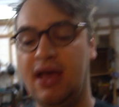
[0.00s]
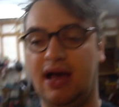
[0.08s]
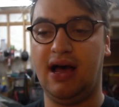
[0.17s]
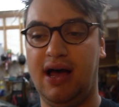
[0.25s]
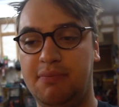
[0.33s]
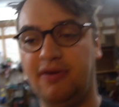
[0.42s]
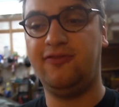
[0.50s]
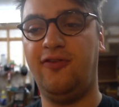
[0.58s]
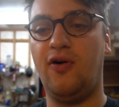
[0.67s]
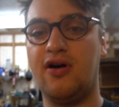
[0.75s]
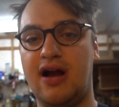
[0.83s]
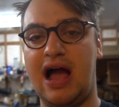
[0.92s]

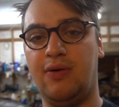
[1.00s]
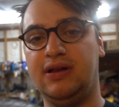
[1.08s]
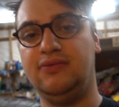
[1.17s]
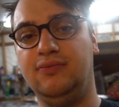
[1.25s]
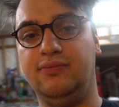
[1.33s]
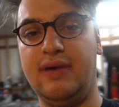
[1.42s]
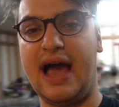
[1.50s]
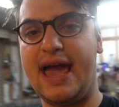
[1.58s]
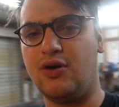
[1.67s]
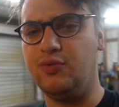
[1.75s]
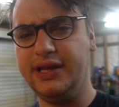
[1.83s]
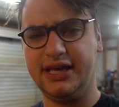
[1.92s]
Before I had
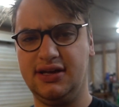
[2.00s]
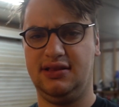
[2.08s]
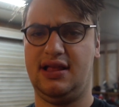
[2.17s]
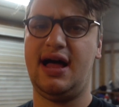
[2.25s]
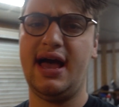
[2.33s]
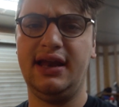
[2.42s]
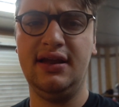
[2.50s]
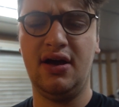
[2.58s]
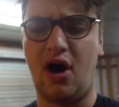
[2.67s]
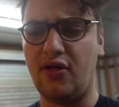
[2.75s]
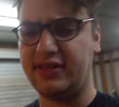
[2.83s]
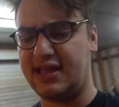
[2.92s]
a really good line
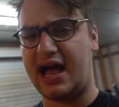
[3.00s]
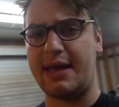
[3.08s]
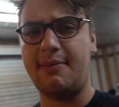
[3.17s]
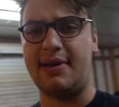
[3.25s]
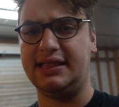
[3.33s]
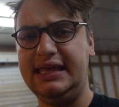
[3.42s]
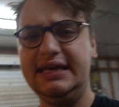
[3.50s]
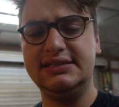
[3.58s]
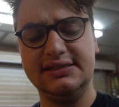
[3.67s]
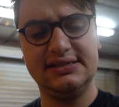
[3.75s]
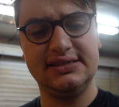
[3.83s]
all the time in my leads and